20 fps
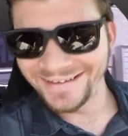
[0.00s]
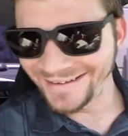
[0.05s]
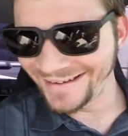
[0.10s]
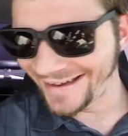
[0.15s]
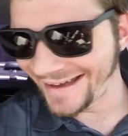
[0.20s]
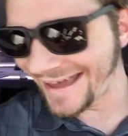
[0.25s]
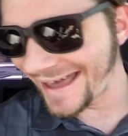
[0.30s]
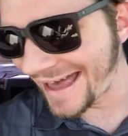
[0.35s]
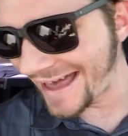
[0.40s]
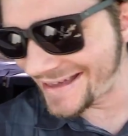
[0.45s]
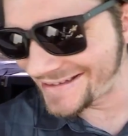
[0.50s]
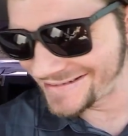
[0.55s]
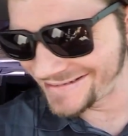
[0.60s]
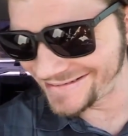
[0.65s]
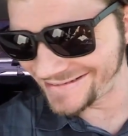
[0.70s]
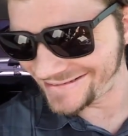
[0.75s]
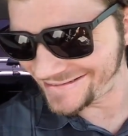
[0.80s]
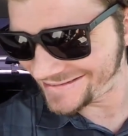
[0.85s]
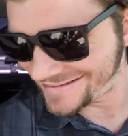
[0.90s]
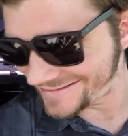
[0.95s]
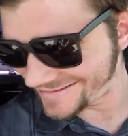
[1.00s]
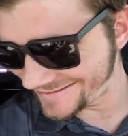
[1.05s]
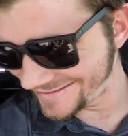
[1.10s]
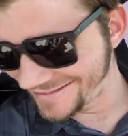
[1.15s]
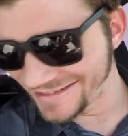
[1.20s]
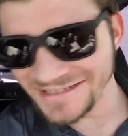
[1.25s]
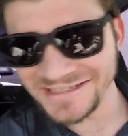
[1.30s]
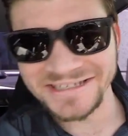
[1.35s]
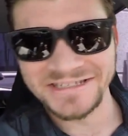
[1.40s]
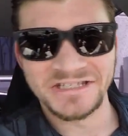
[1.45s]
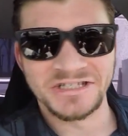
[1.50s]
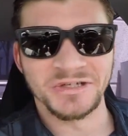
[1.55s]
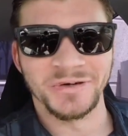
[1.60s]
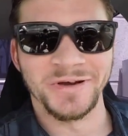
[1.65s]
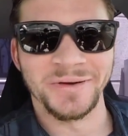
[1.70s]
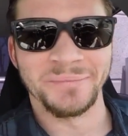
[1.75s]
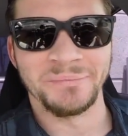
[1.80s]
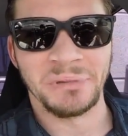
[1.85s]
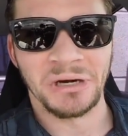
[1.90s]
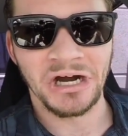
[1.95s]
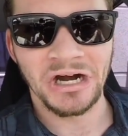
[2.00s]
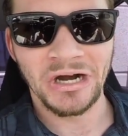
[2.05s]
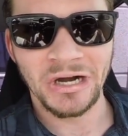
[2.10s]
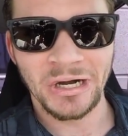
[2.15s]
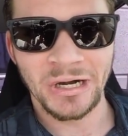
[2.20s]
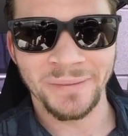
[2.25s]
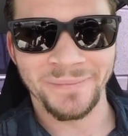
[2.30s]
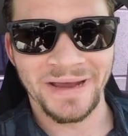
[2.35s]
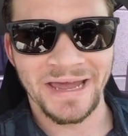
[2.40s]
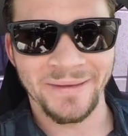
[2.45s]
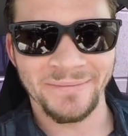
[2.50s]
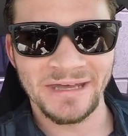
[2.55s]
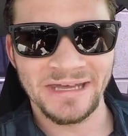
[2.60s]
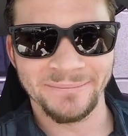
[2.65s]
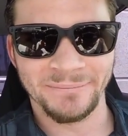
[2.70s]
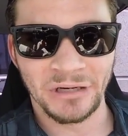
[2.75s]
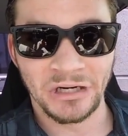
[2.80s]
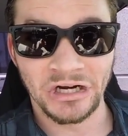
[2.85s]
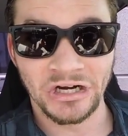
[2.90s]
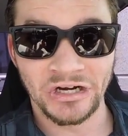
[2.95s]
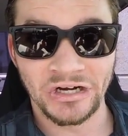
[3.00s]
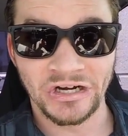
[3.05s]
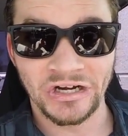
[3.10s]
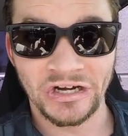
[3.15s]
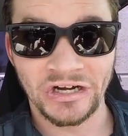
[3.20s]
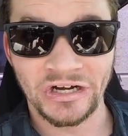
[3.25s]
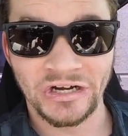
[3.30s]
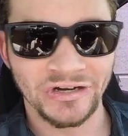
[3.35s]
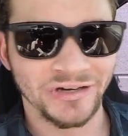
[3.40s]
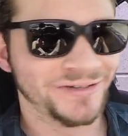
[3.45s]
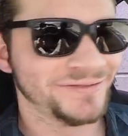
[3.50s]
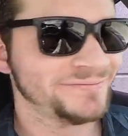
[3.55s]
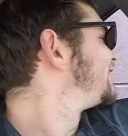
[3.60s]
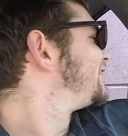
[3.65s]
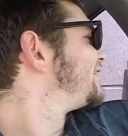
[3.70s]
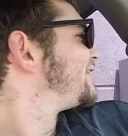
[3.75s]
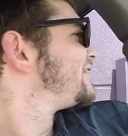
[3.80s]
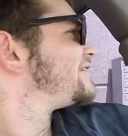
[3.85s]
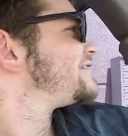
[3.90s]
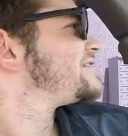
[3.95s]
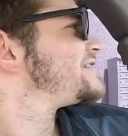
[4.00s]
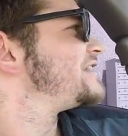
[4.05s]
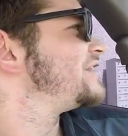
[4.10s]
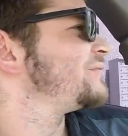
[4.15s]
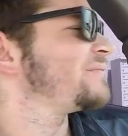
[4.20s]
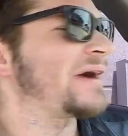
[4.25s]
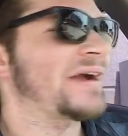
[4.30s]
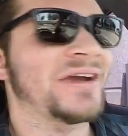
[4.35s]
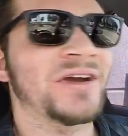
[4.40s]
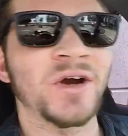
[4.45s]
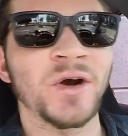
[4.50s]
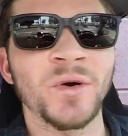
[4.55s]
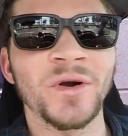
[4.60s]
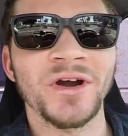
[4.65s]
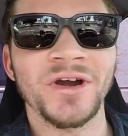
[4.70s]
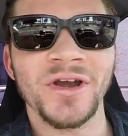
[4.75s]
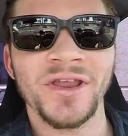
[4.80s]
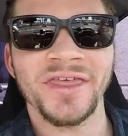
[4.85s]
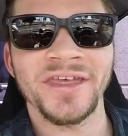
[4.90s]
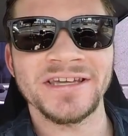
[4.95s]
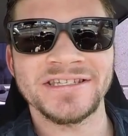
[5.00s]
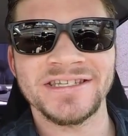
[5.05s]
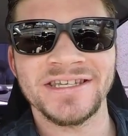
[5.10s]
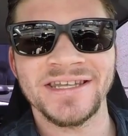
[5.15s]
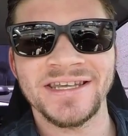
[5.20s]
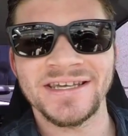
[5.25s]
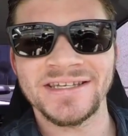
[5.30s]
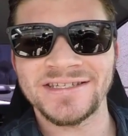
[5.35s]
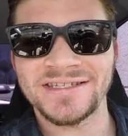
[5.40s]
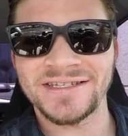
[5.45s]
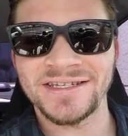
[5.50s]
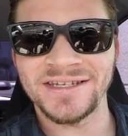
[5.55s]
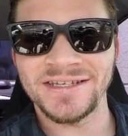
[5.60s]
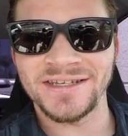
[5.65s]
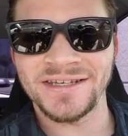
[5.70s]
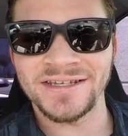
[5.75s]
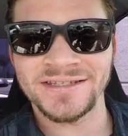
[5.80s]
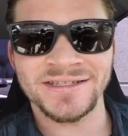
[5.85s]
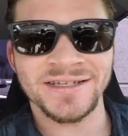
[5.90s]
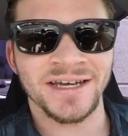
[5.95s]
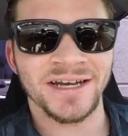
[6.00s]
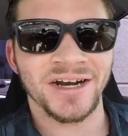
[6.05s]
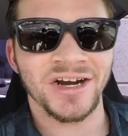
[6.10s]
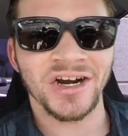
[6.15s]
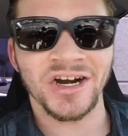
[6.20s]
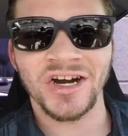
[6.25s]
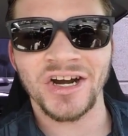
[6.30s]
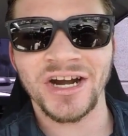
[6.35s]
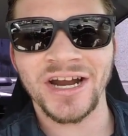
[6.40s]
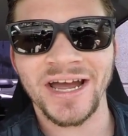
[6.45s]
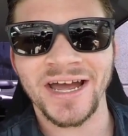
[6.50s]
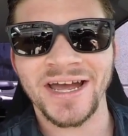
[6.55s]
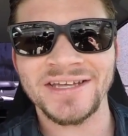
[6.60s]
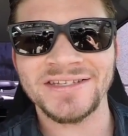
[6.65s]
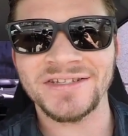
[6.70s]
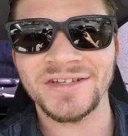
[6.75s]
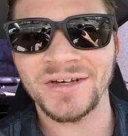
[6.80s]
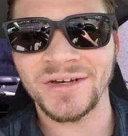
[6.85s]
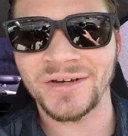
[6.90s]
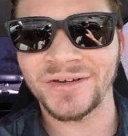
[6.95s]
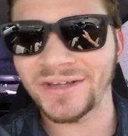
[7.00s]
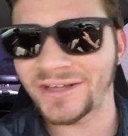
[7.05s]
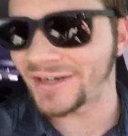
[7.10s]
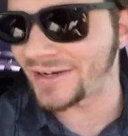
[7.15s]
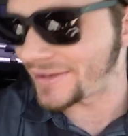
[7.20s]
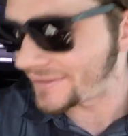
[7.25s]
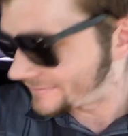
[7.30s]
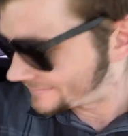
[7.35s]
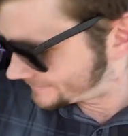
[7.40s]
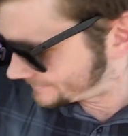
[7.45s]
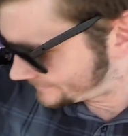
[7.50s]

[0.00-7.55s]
yes, listen to it purr, baby, purr. See what my coworker thinks of this. He's not a car guy, so you know,